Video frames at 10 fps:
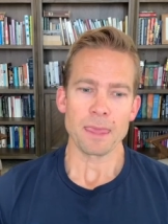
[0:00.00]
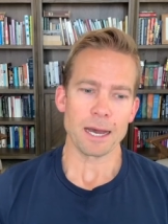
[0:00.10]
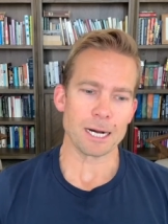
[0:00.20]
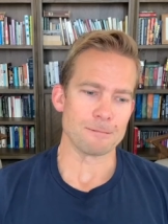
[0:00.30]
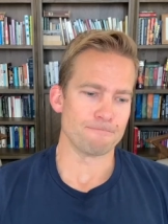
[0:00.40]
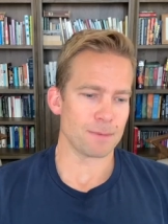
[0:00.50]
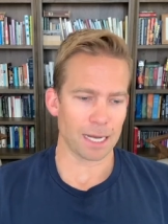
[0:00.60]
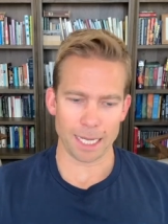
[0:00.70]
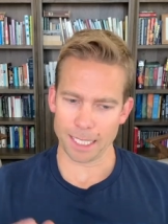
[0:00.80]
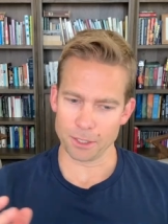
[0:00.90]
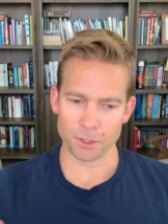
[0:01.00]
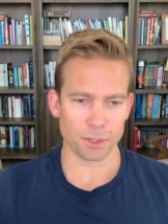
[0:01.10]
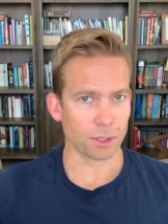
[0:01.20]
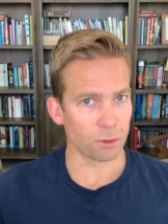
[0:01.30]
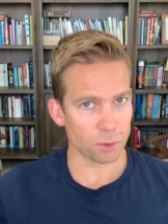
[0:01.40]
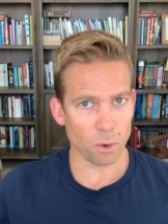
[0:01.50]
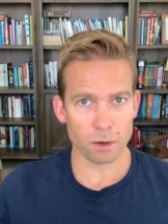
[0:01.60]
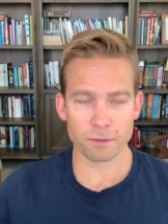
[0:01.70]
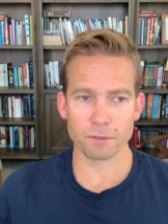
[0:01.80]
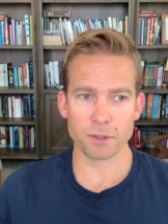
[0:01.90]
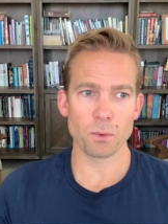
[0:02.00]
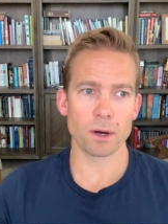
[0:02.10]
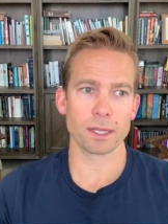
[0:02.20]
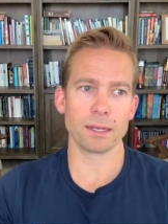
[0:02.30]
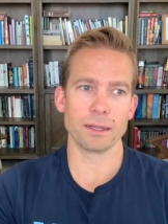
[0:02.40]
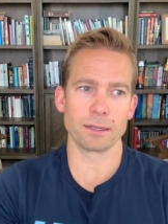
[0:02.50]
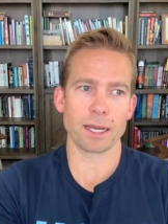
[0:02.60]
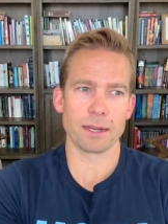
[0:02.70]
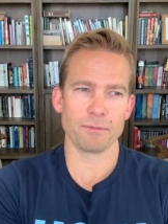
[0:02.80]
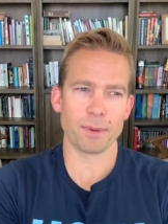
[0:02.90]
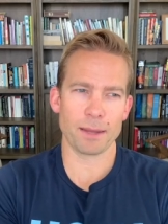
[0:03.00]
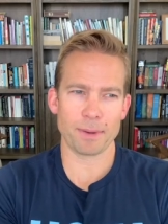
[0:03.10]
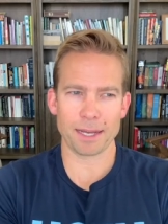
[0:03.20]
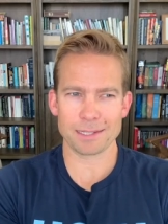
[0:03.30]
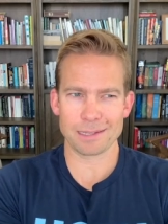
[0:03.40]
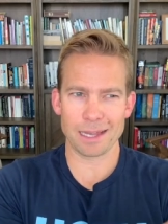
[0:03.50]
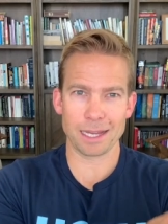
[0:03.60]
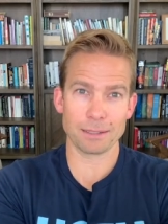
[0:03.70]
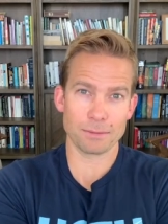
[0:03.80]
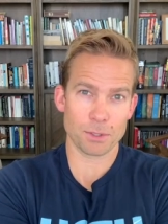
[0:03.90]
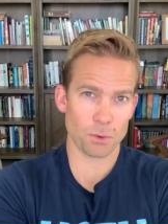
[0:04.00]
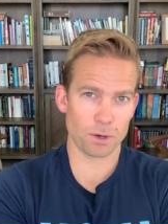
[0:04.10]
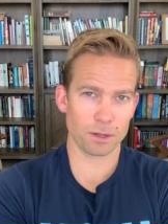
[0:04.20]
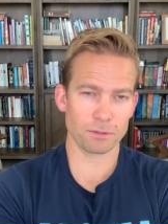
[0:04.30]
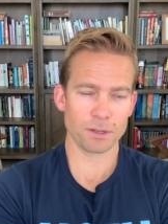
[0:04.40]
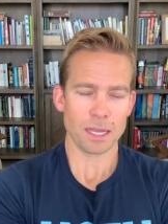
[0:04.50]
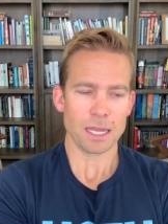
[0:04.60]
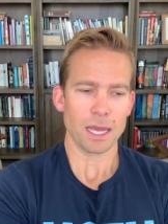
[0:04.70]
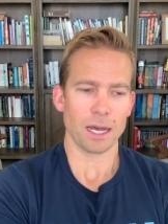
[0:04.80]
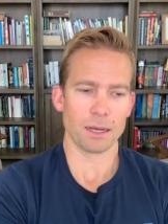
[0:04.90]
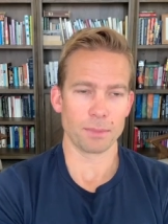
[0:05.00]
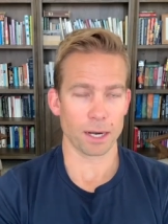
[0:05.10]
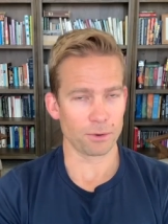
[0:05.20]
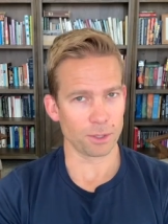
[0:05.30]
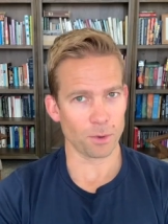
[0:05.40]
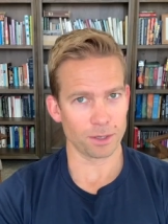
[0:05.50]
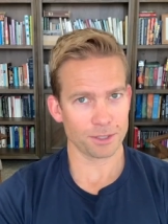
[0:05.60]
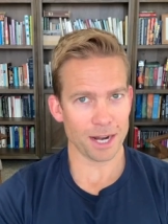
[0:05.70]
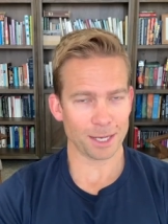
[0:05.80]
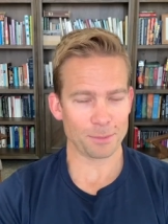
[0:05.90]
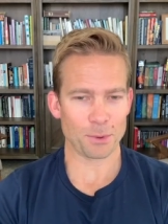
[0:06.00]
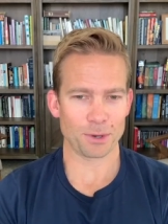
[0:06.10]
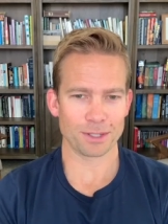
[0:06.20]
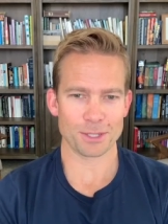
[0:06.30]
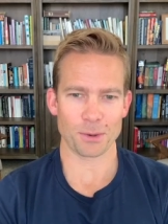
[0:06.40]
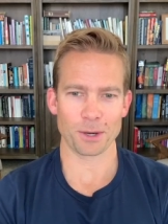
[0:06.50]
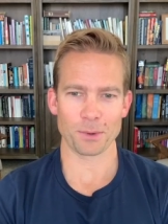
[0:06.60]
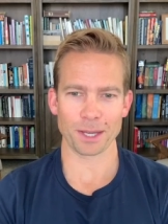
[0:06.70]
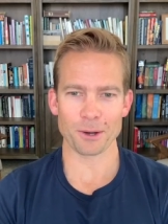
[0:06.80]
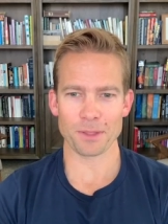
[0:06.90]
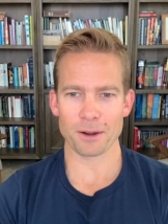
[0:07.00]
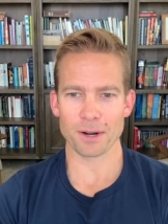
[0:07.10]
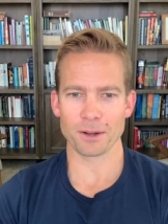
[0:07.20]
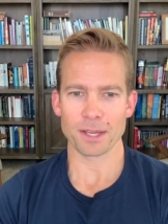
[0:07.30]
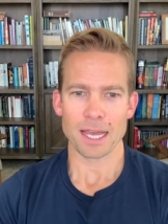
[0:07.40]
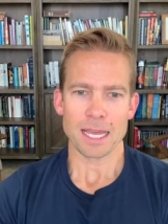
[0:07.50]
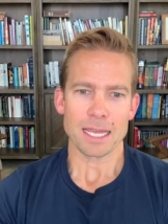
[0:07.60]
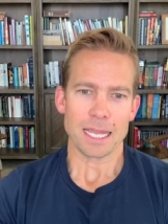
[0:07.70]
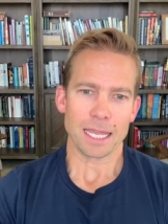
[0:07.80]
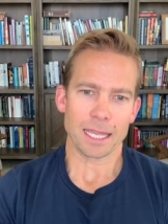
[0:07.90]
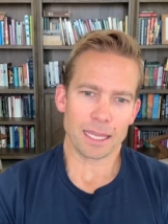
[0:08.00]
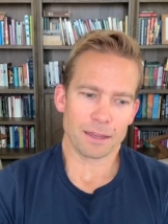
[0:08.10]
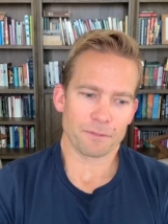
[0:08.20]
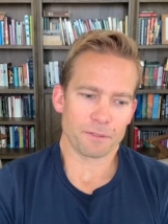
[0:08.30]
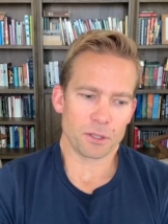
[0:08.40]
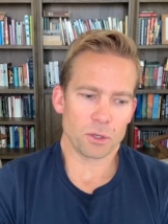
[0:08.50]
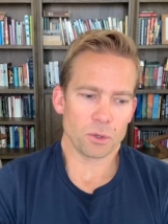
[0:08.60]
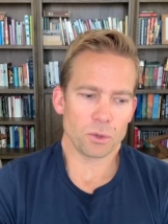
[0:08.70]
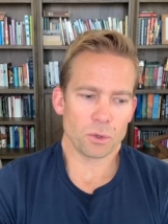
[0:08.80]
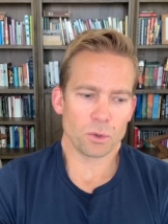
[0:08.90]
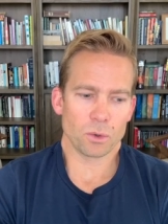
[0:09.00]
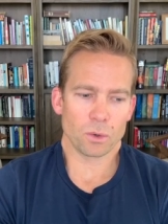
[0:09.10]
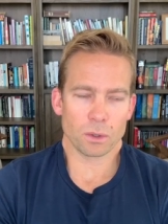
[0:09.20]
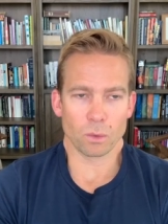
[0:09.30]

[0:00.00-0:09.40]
I know you could go dwarf if you wanted and kind of bypass that, sort of, but I really want Dragonborn, so I don't want to go that route. If you